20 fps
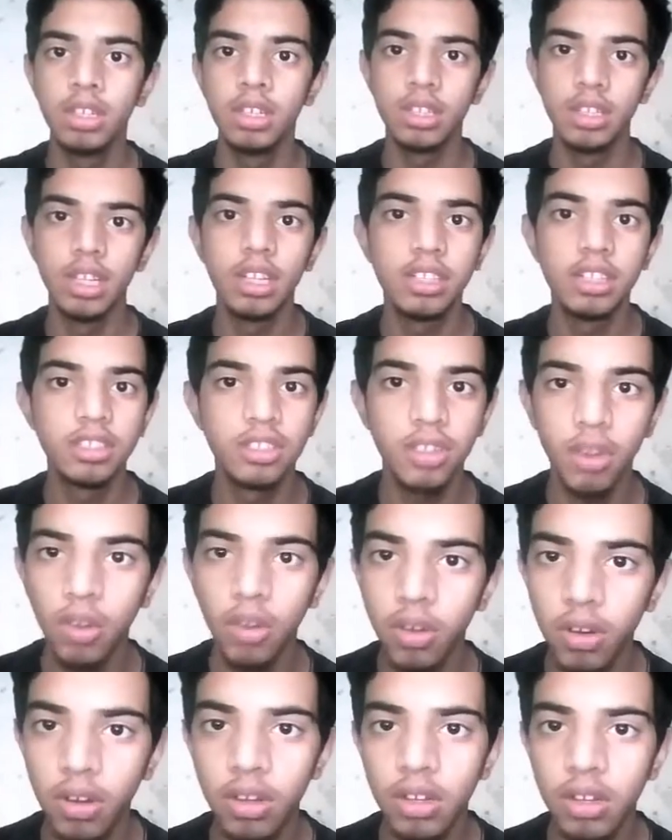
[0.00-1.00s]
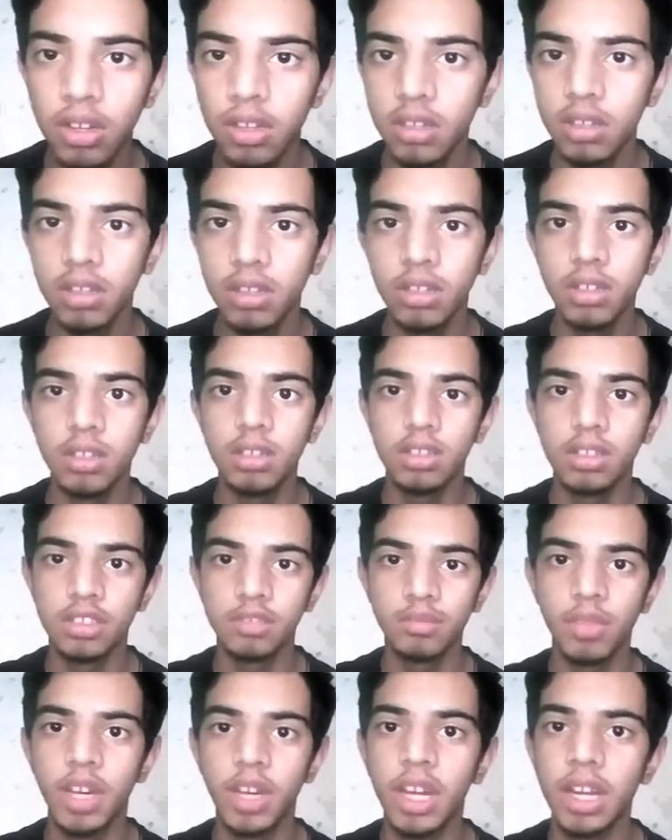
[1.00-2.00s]
It's all a
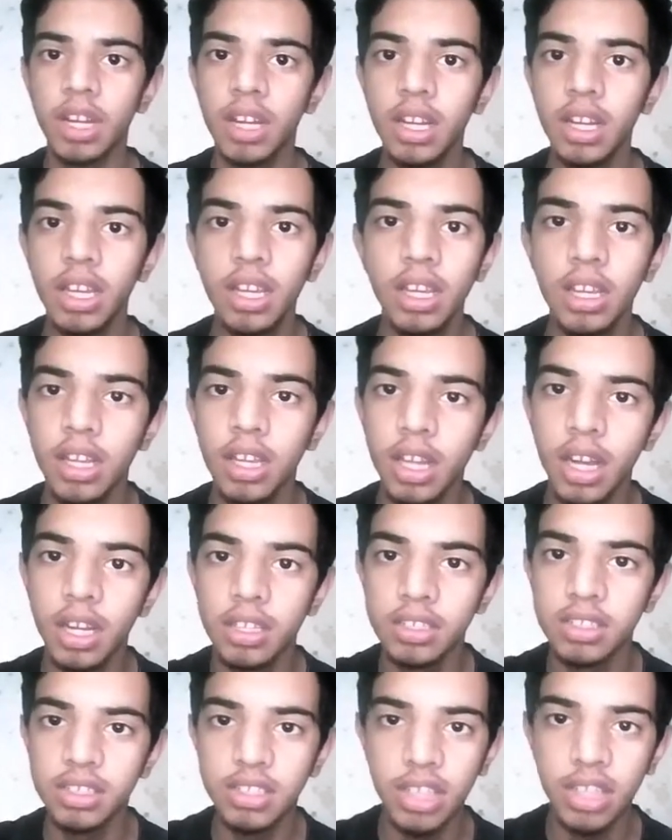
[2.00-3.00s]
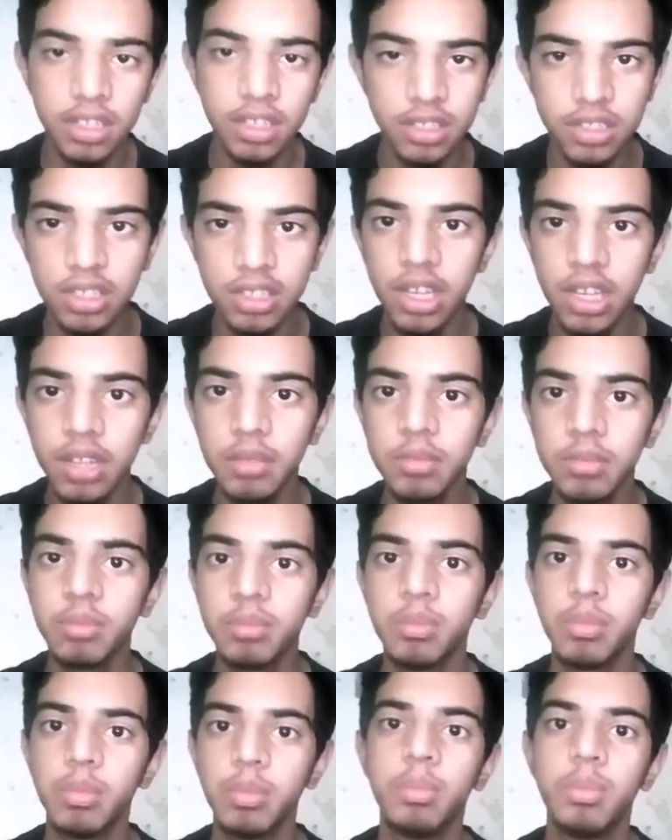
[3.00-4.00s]
smartly and strategically
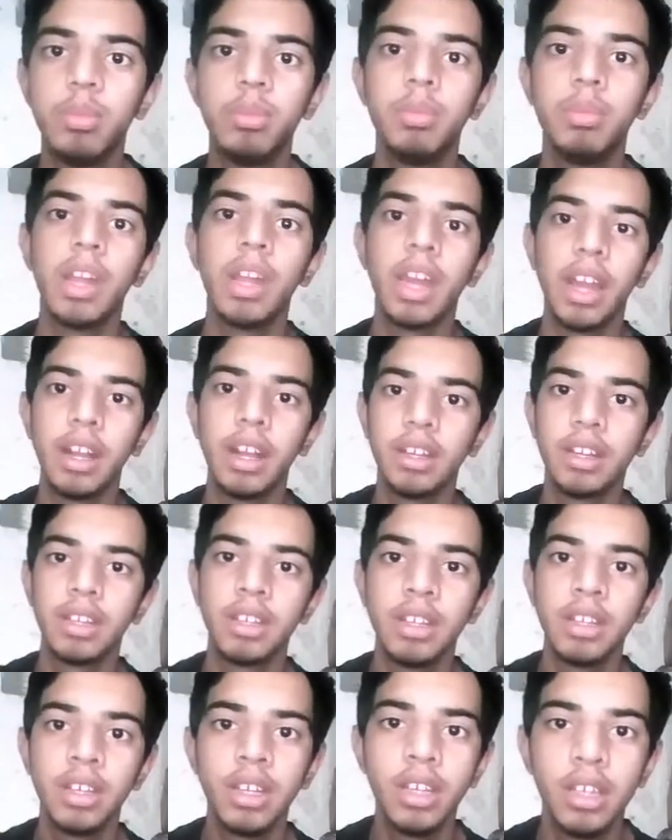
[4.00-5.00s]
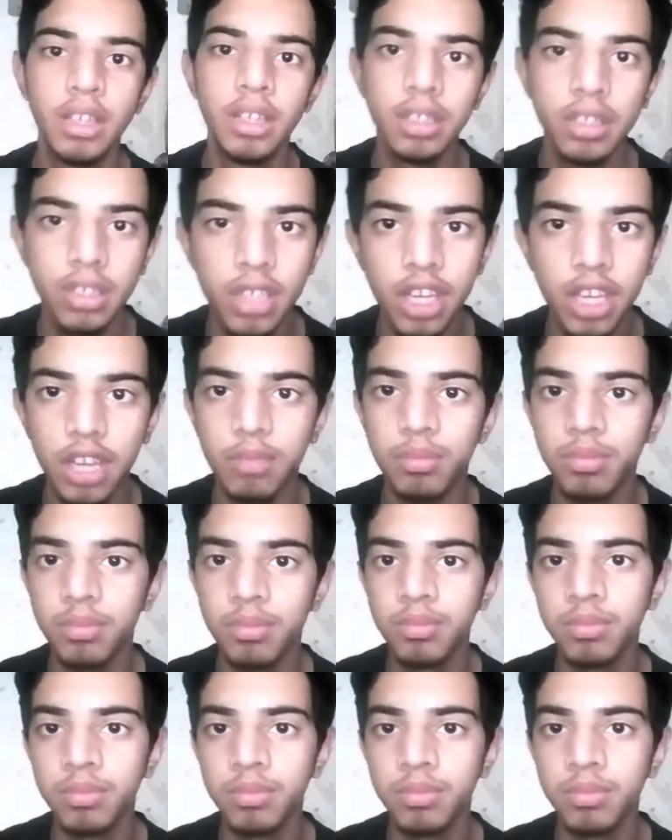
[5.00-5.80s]
planned game.